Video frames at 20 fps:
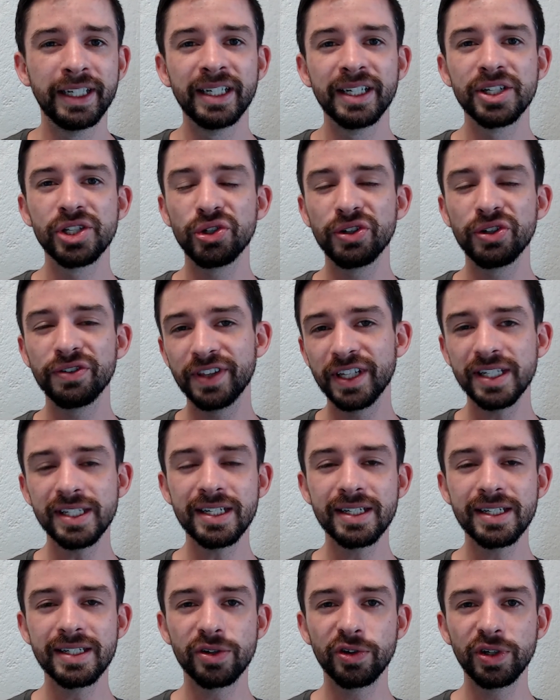So if this
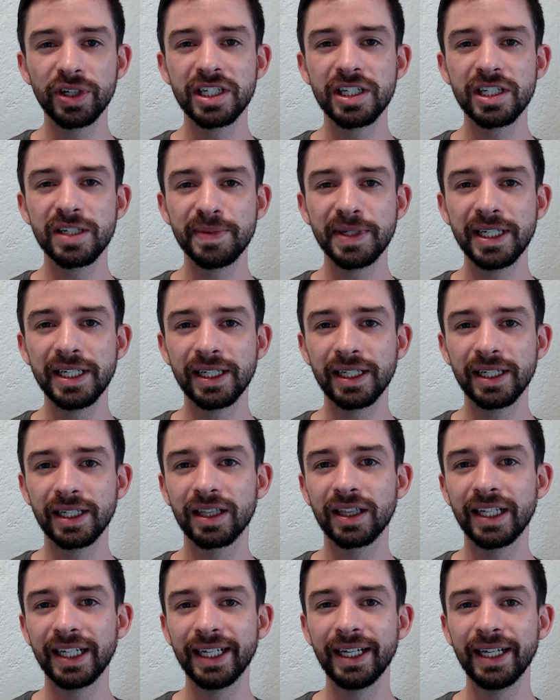is going to be a
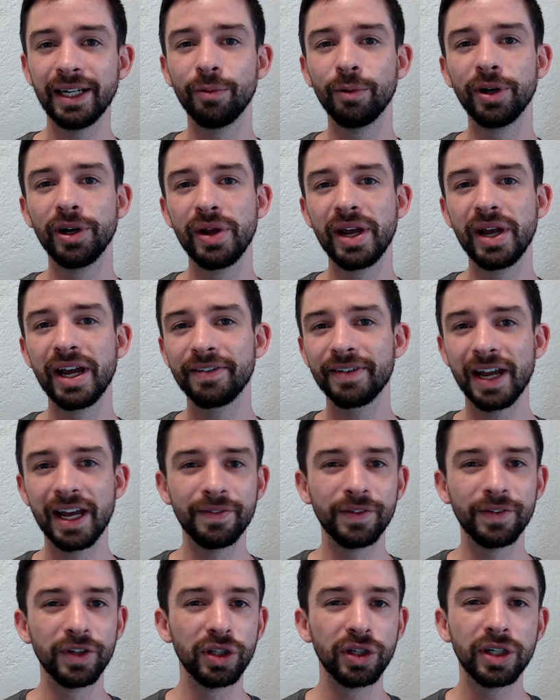client where you have kind of
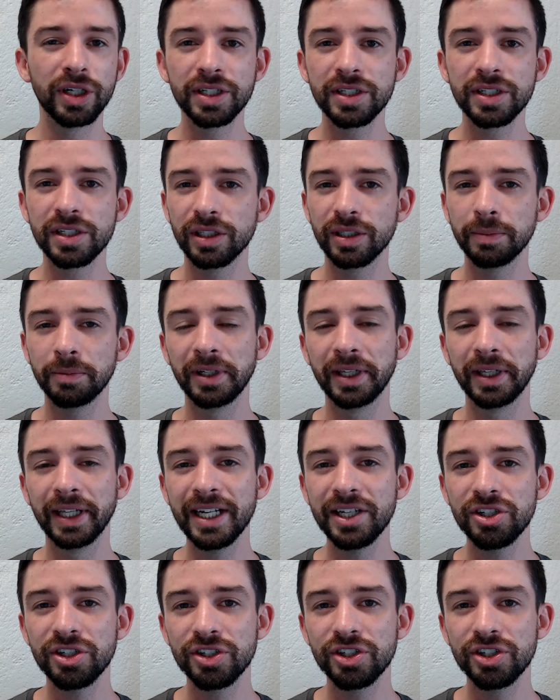a long-term
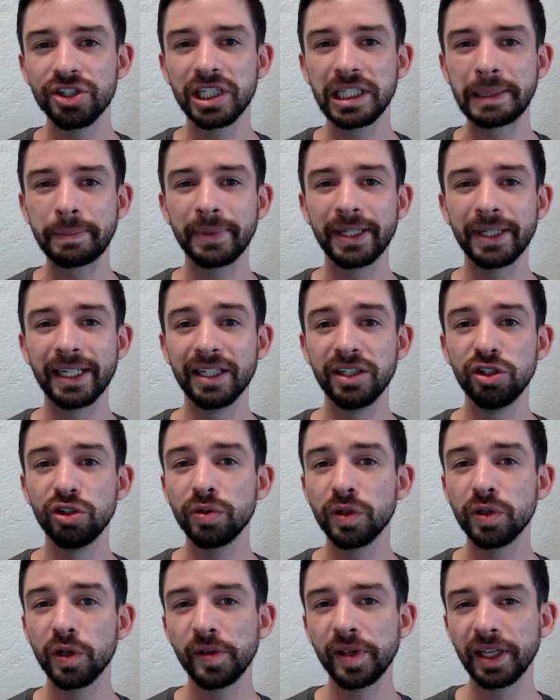relationship and you
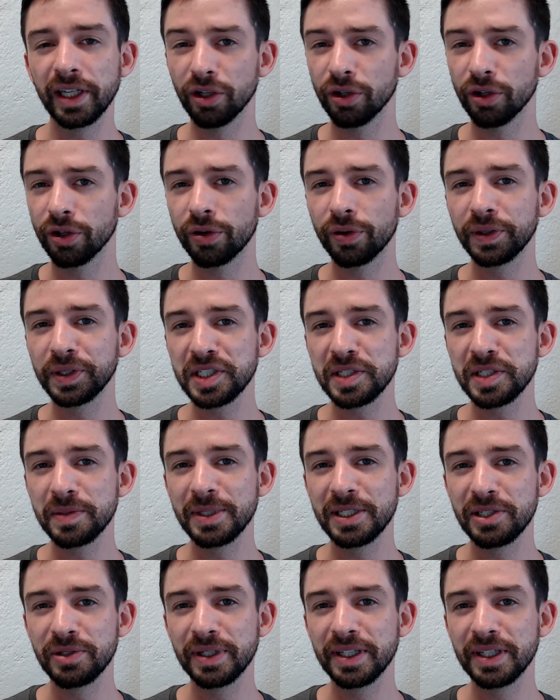know that you're going to be
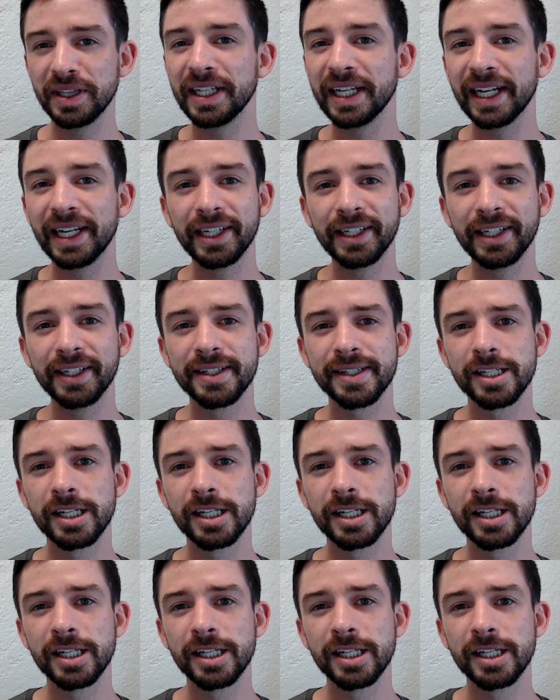doing the edits,